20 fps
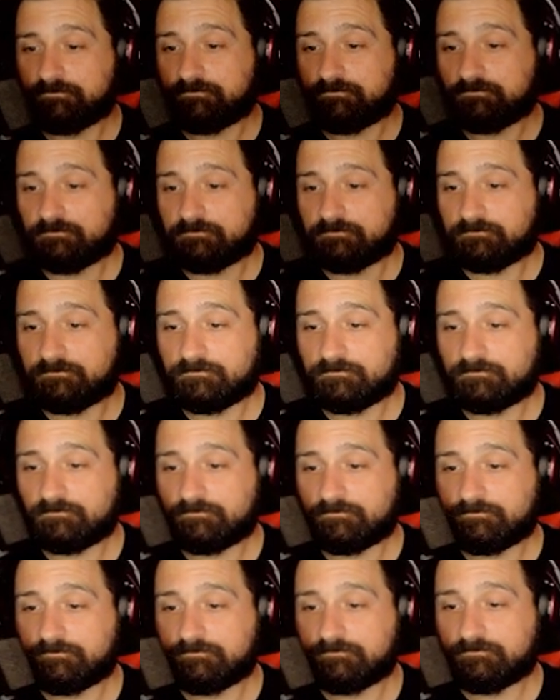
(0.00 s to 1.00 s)

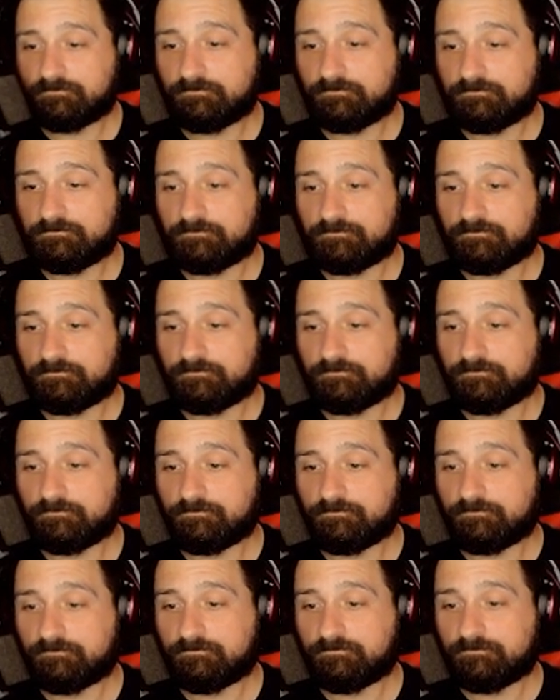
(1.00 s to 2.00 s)

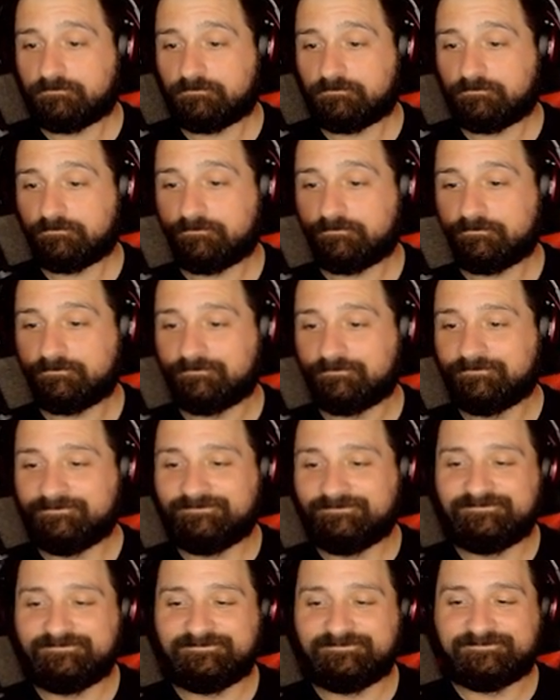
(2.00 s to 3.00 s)

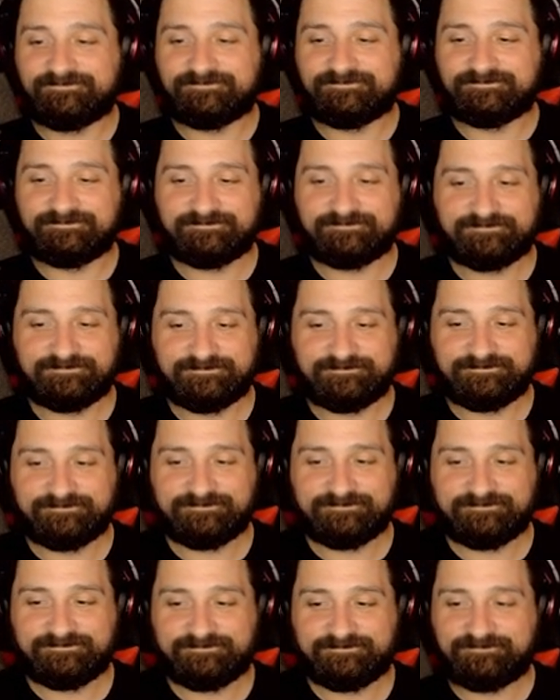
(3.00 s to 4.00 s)

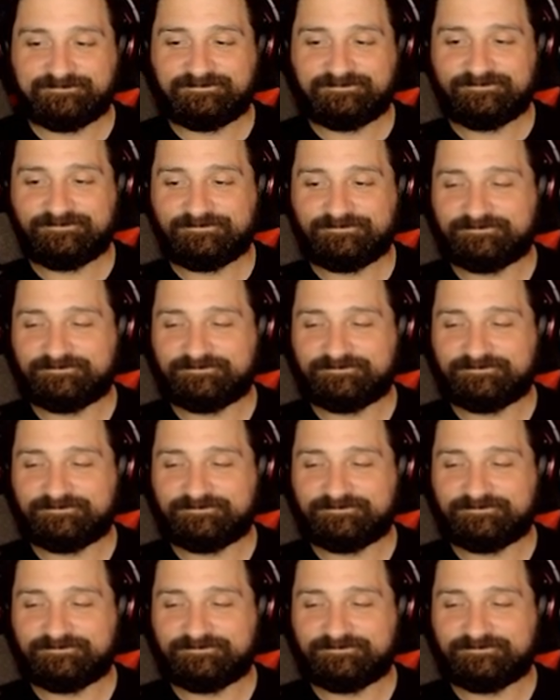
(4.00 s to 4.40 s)
[no speech]